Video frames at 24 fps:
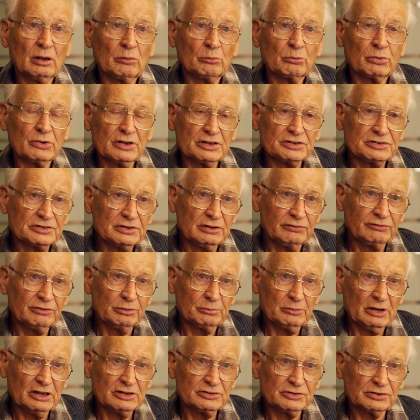Press and
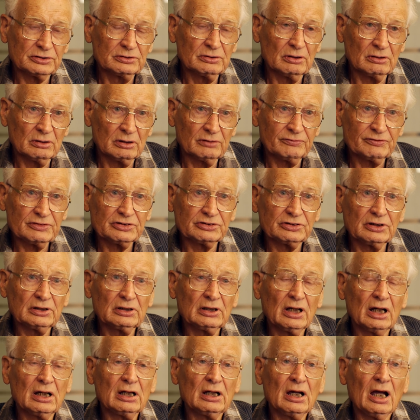Information
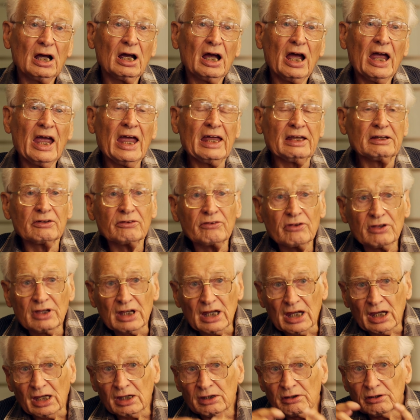Officer and
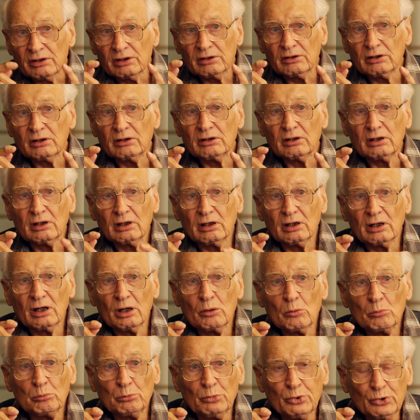then
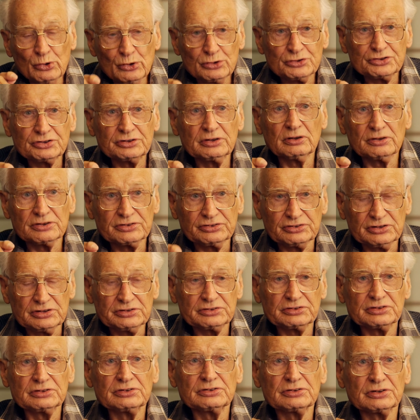personal
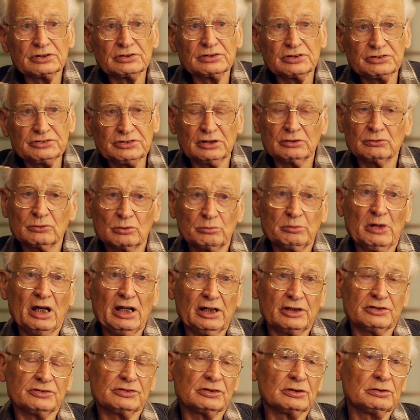assistant to the General
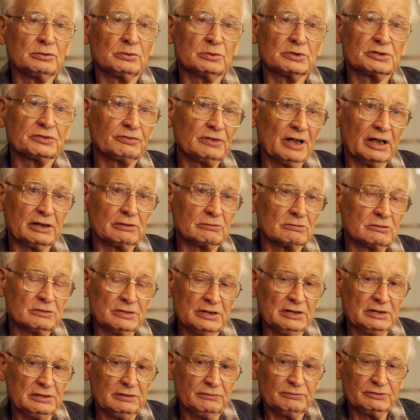Manager, who was Frank
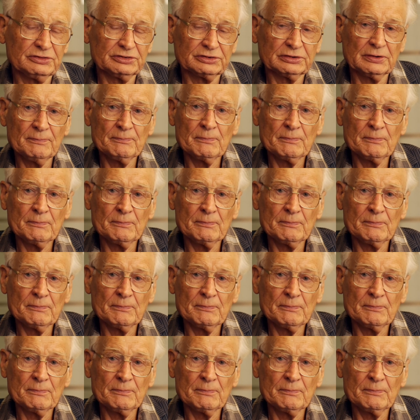Reeves.